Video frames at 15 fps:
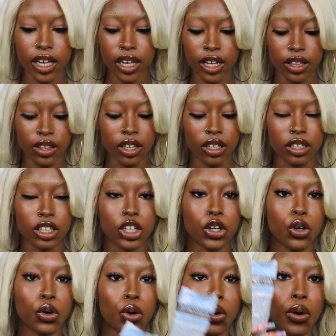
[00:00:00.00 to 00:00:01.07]
get the
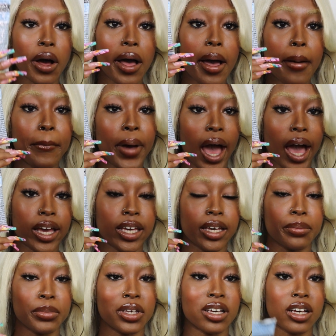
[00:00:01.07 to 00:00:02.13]
little
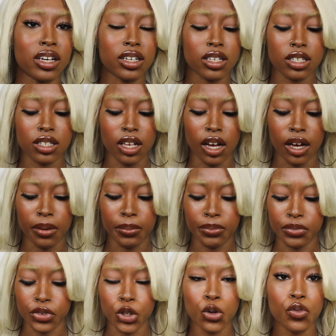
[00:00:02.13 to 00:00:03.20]
packet because
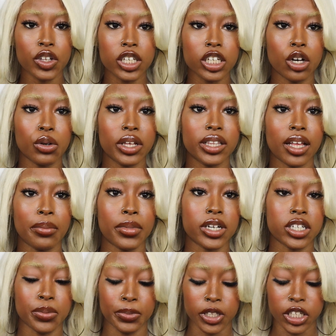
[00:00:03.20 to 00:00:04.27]
you really don't need that
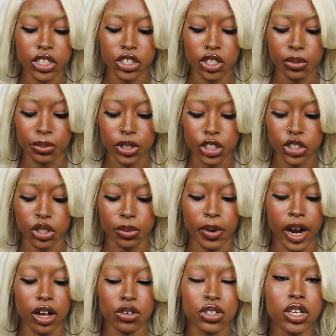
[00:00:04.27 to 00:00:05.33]
much bleach to bleach your
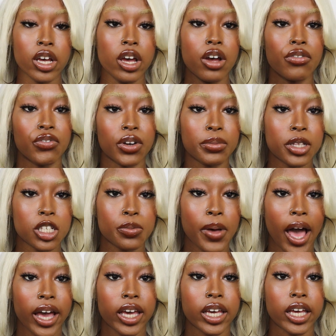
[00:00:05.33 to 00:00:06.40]
brows. From this
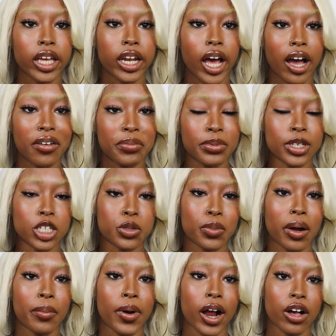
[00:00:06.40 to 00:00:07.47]
packet, I've bleached
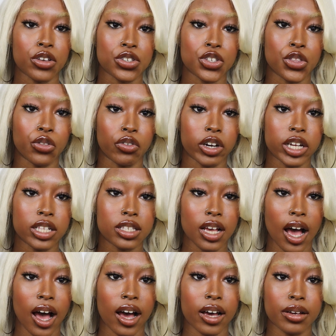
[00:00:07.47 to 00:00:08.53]
my brows 3
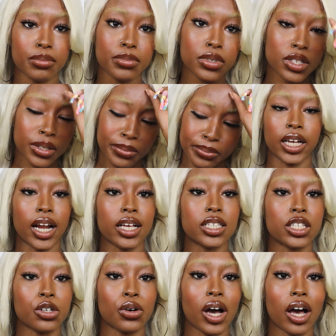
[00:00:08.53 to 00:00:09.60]
times and I
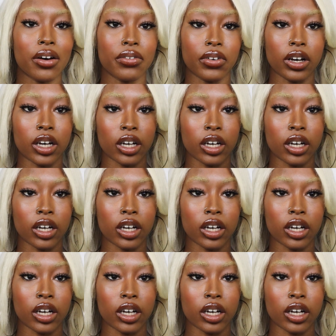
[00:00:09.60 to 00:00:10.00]
still have